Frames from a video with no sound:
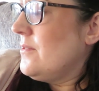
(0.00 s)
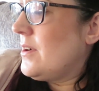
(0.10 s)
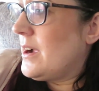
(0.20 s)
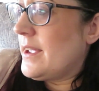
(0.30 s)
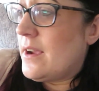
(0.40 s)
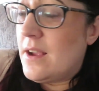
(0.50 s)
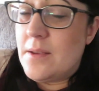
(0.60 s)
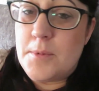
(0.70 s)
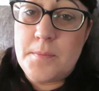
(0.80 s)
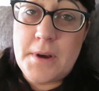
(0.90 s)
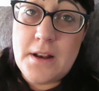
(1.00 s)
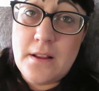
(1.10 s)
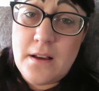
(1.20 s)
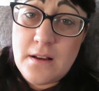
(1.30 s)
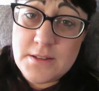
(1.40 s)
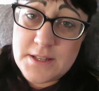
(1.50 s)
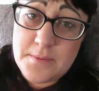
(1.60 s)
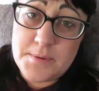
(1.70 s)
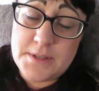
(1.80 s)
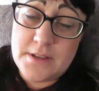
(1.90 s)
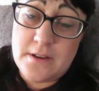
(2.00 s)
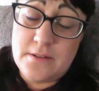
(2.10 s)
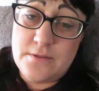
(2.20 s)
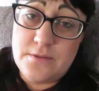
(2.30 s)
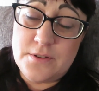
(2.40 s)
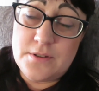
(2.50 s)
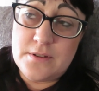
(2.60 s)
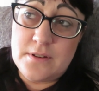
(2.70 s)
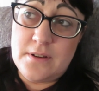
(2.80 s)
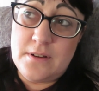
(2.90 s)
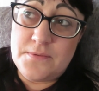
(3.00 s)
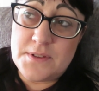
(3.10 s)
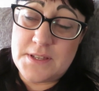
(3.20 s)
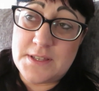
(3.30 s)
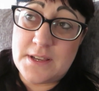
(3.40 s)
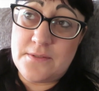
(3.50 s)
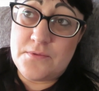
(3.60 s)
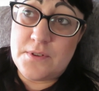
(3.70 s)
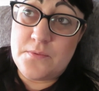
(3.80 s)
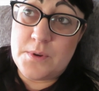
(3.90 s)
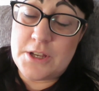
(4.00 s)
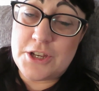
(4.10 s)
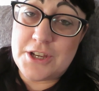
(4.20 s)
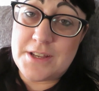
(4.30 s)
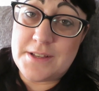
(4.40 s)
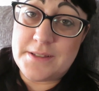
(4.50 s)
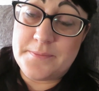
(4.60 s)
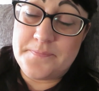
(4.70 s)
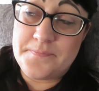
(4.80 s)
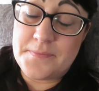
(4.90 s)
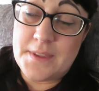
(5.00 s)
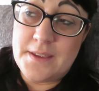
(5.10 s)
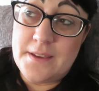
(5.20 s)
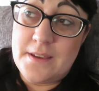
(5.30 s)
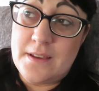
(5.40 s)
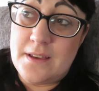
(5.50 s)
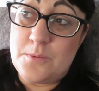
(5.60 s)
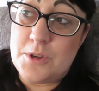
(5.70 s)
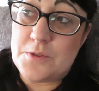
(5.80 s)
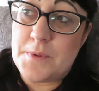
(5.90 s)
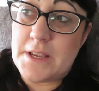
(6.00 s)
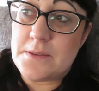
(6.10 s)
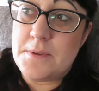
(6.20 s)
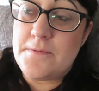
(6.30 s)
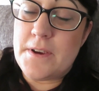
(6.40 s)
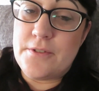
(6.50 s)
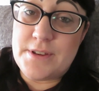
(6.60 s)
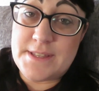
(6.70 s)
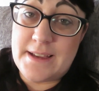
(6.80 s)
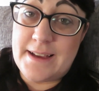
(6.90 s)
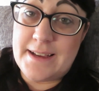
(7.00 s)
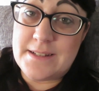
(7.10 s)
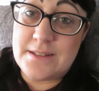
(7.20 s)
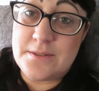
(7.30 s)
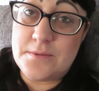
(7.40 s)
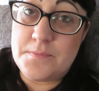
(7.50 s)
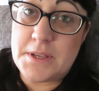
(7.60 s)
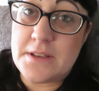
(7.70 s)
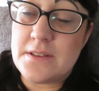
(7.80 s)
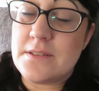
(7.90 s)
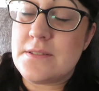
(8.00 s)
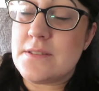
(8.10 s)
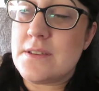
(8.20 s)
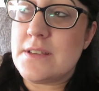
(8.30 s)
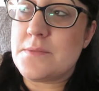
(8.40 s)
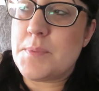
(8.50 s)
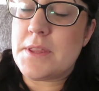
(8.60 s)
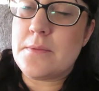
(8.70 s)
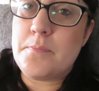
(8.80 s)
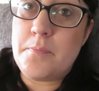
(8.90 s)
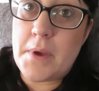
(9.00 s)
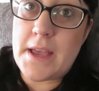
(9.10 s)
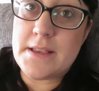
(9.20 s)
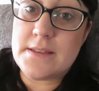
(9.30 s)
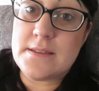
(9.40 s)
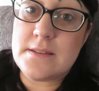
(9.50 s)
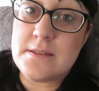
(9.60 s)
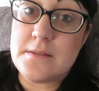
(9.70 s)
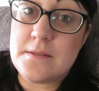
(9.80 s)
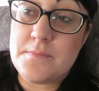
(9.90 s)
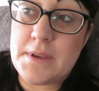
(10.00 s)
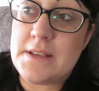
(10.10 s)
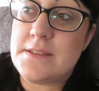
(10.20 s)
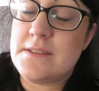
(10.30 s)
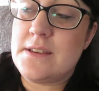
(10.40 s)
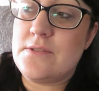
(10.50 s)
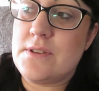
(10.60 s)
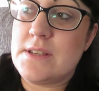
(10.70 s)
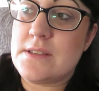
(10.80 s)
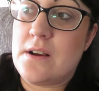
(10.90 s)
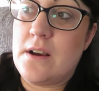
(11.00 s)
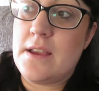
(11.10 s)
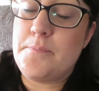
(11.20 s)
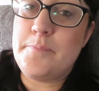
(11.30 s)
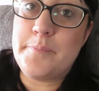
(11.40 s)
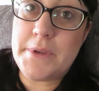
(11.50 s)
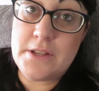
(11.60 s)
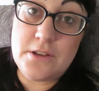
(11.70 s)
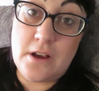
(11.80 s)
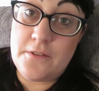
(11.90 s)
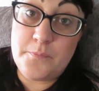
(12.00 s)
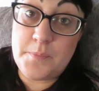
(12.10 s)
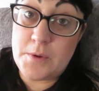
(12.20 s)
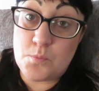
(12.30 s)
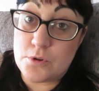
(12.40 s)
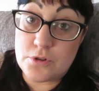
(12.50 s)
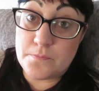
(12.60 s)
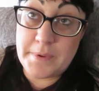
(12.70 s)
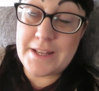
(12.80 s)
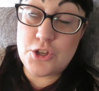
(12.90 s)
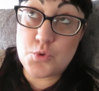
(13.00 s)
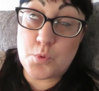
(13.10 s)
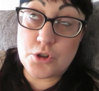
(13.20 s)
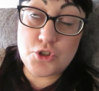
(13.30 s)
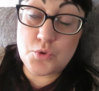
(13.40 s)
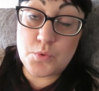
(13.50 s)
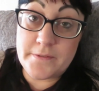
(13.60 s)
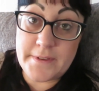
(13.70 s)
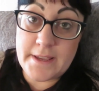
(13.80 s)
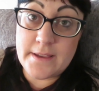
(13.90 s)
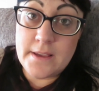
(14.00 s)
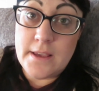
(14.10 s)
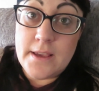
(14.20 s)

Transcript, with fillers: Right, I am on my last episode of The Discovery of Witches, which makes me very sad because it's been the best, best series. I've been, I've been binge watched all of it.